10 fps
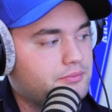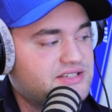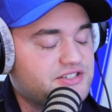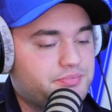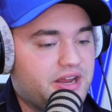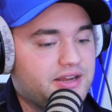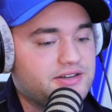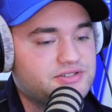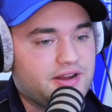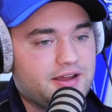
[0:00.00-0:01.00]

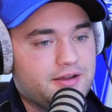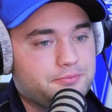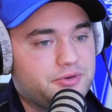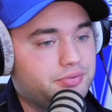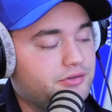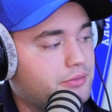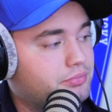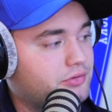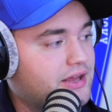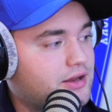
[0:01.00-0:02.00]
page. I'm completely
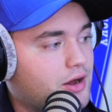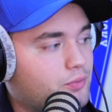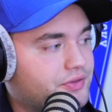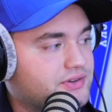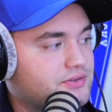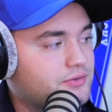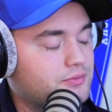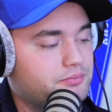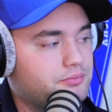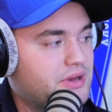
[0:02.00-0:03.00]
blanking on what this
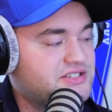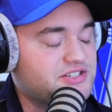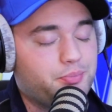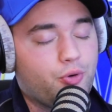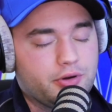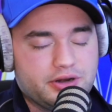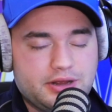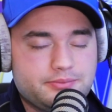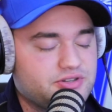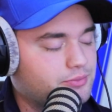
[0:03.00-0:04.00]
message board. I'm
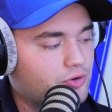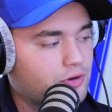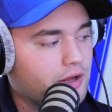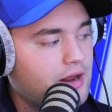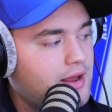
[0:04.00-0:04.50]
such a moron.